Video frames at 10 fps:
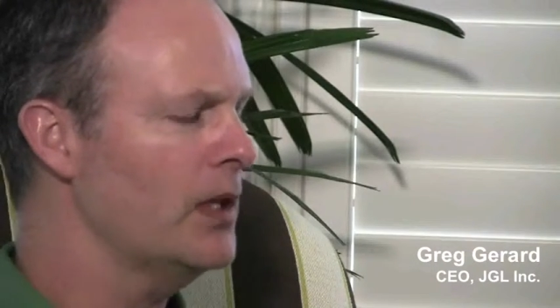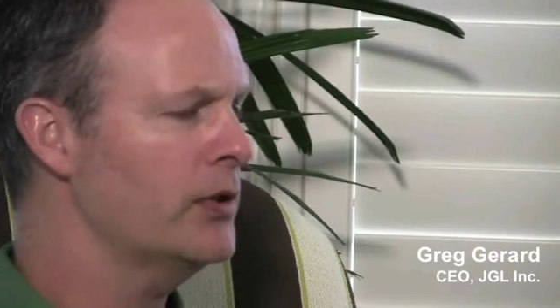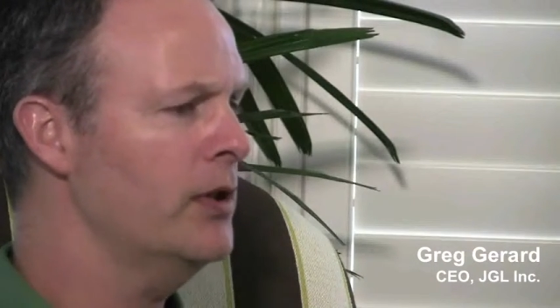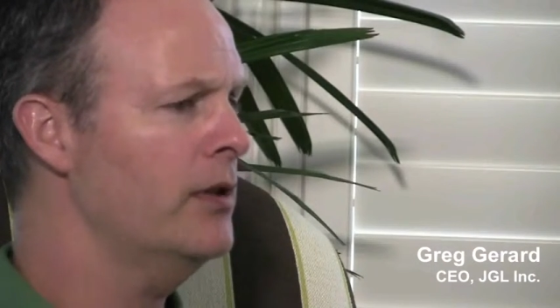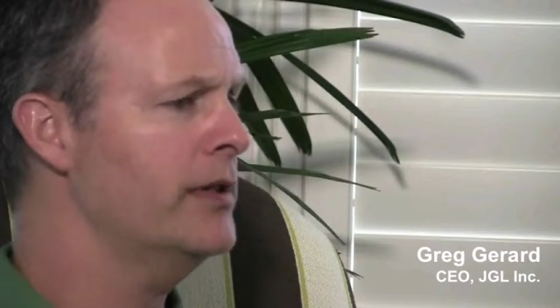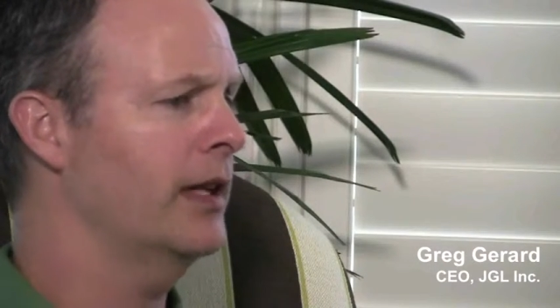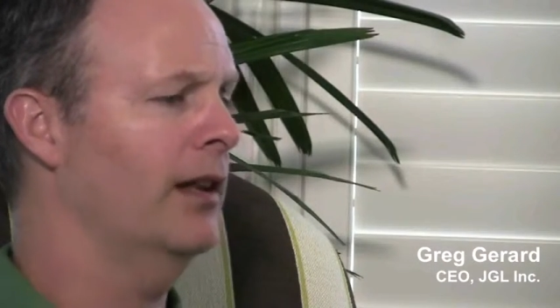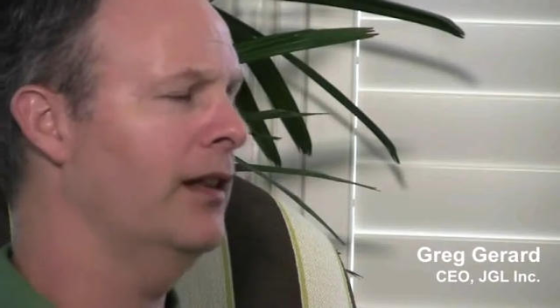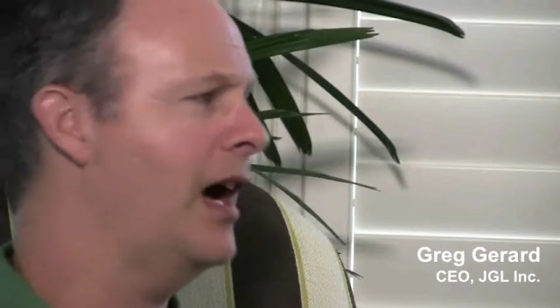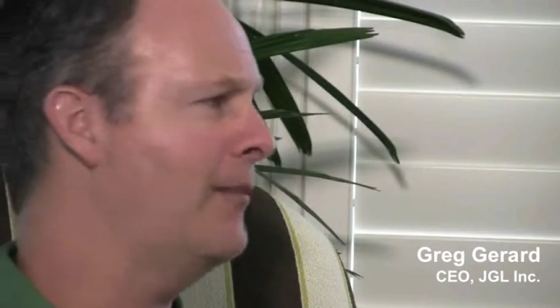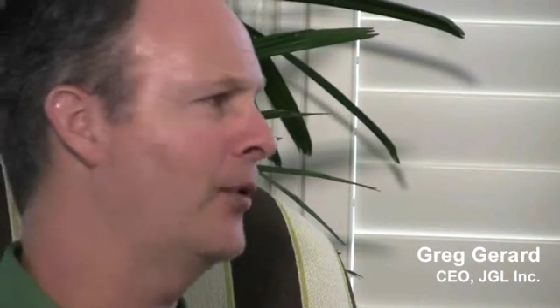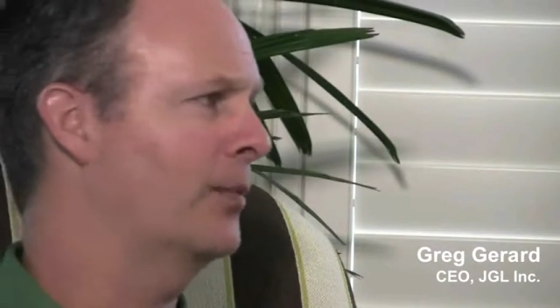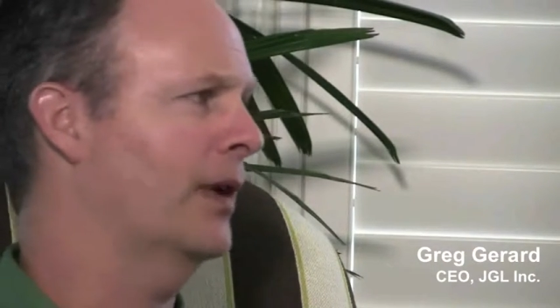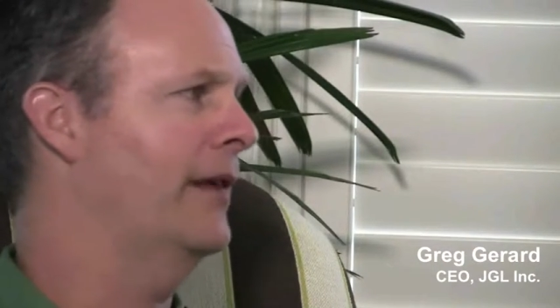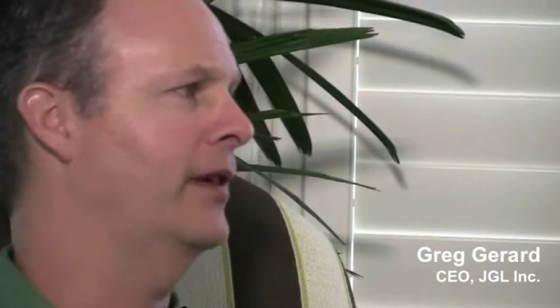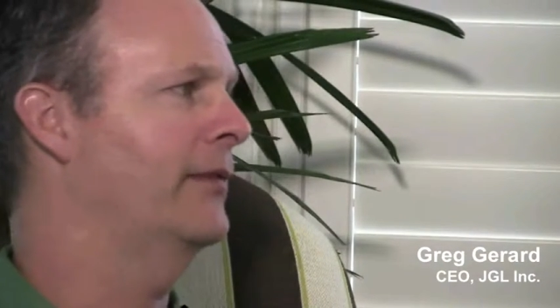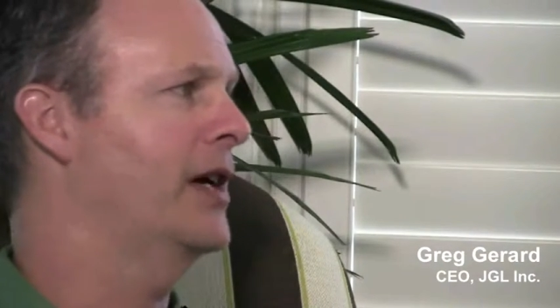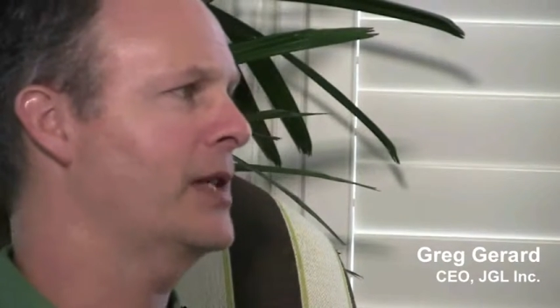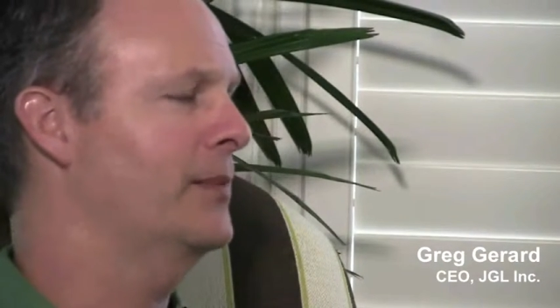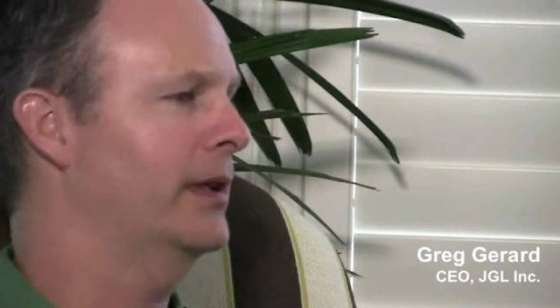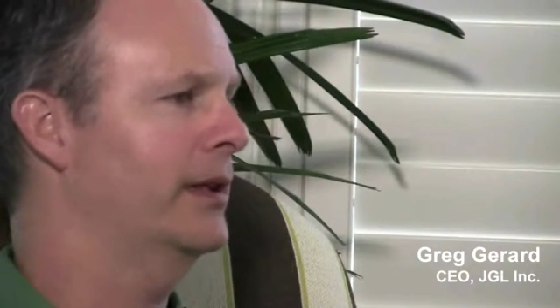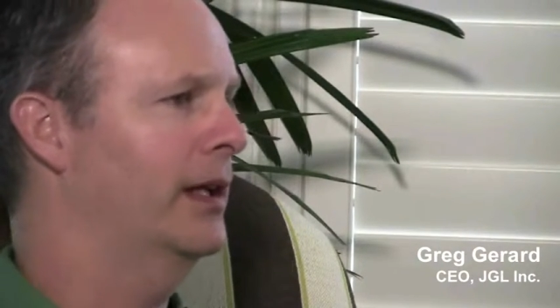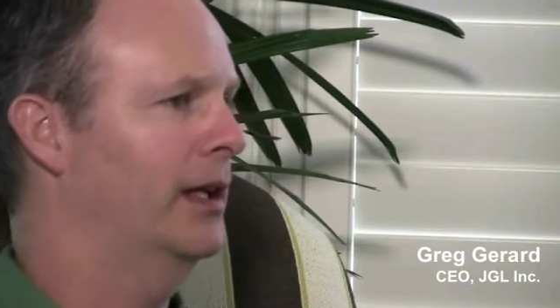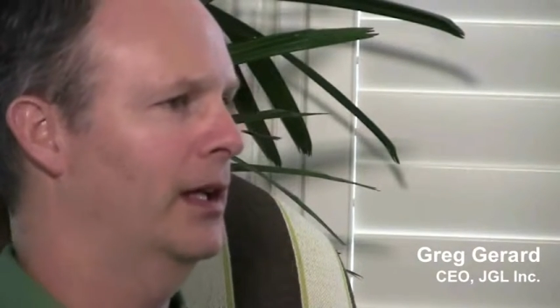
So you're going to see a lot more private investment.